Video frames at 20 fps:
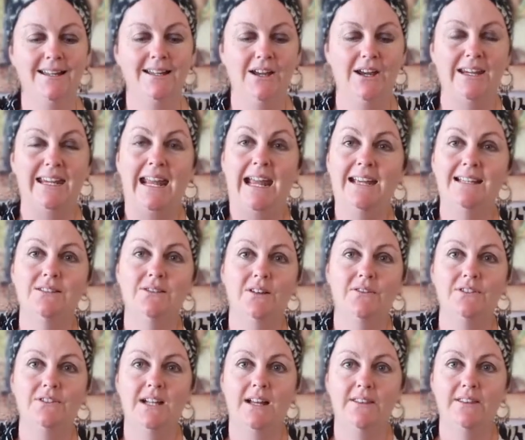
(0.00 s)
Okay, so
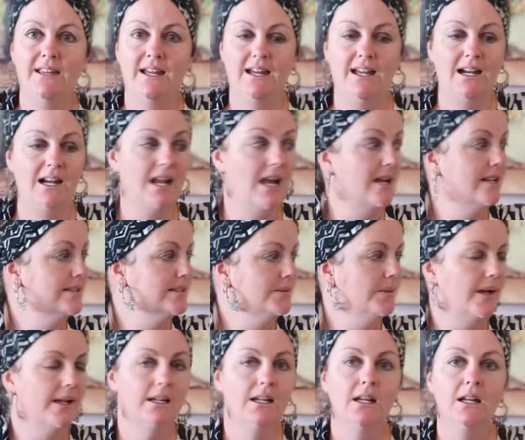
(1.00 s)
I've done that last
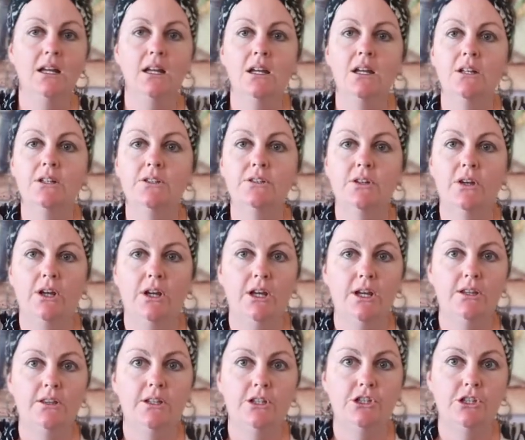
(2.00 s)
one.
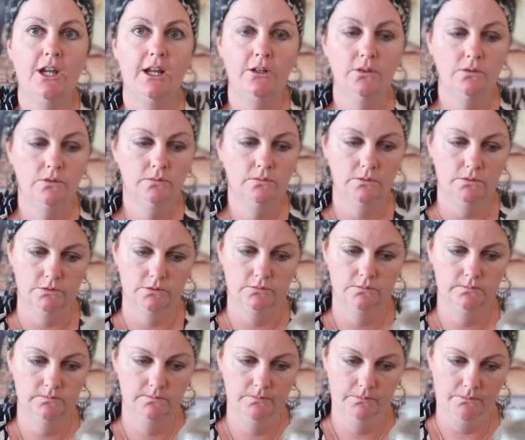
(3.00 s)
So the general
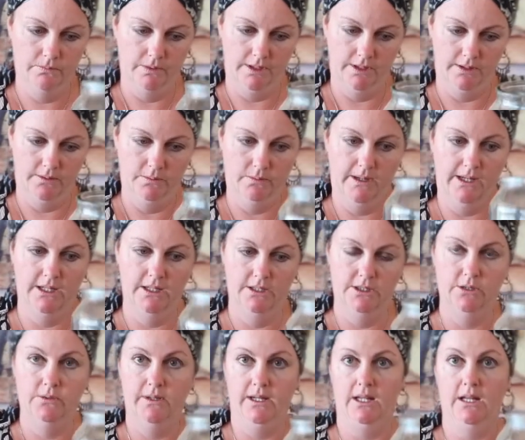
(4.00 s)
rule with when you're
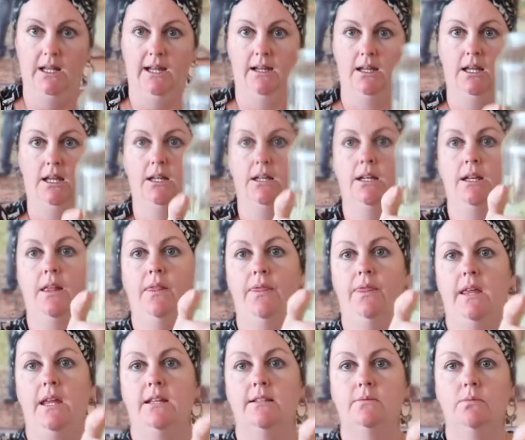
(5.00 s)
doing like
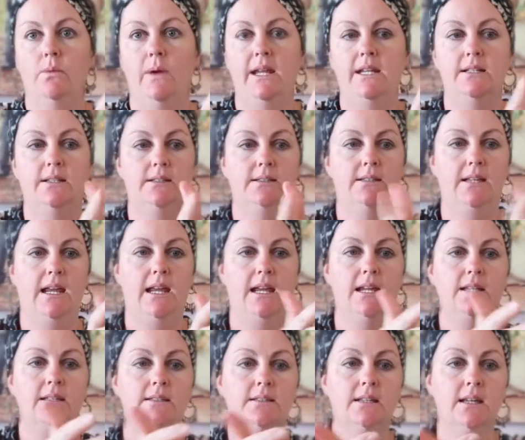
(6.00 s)
these wet
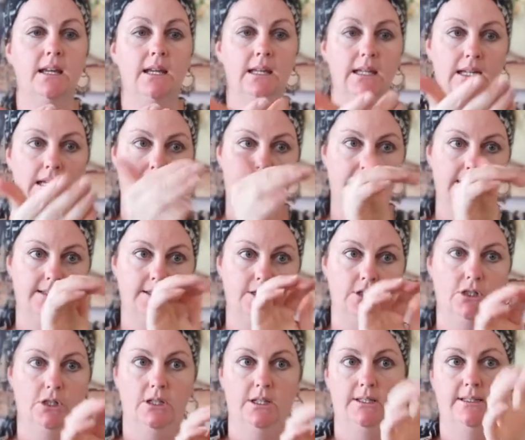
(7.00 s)
seeds is to
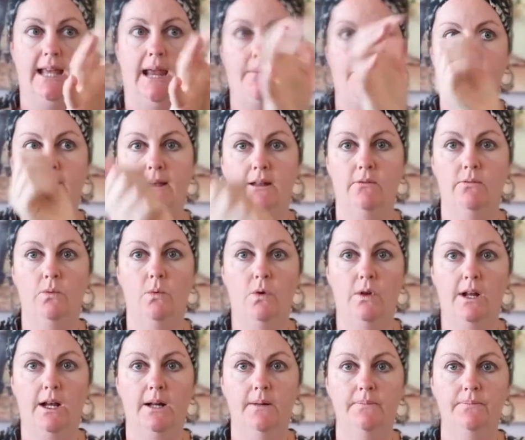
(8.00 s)
do the same amount of
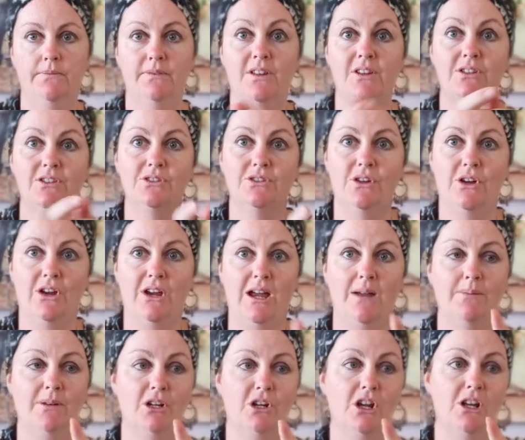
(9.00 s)
water. So
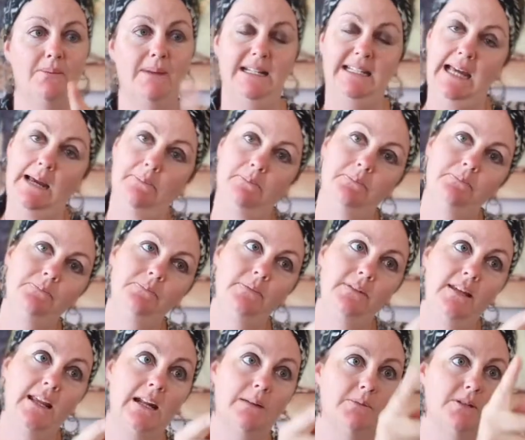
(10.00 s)
I'm going to go to my tap
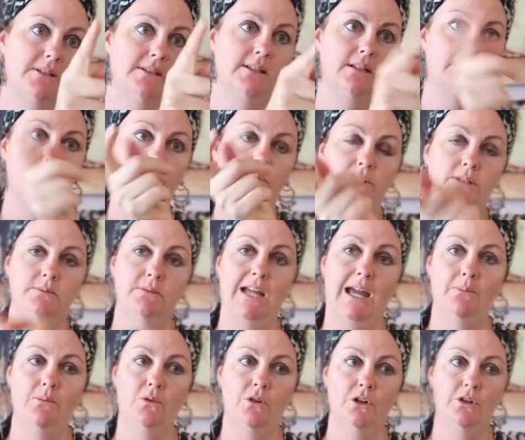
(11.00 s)
and I'm just going to pour some
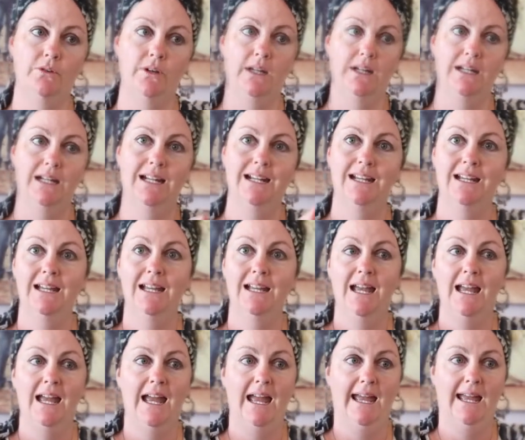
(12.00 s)
tap water in
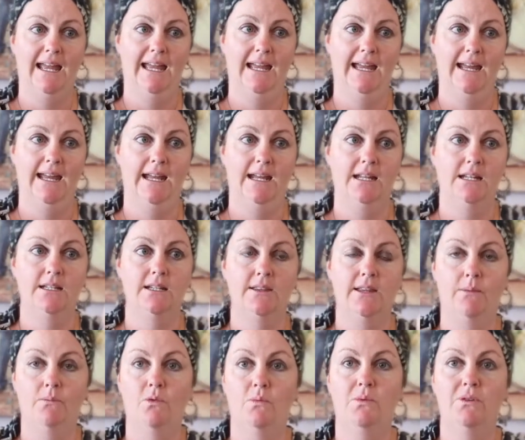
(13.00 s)
and
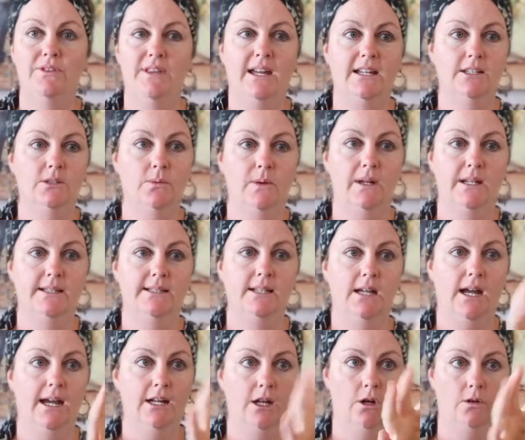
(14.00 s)
then we'll put that to one
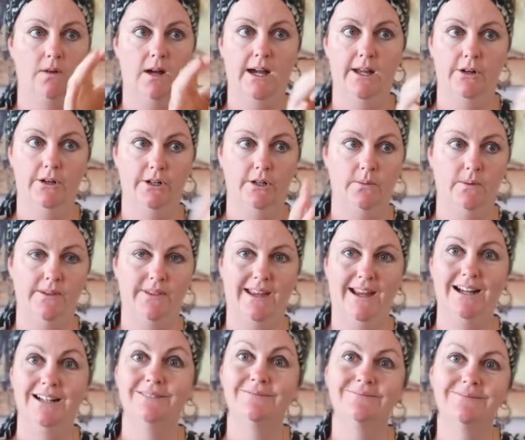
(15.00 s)
side. I'll write on it what they
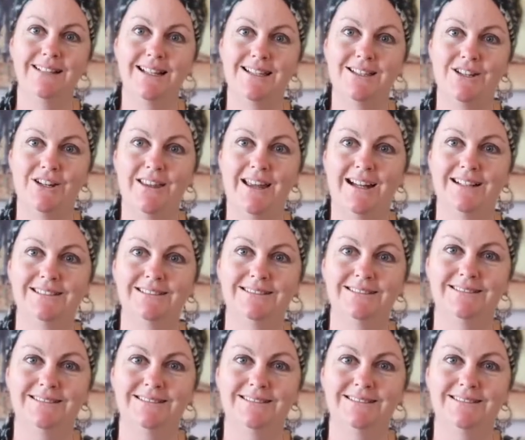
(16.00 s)
are. Let's do that.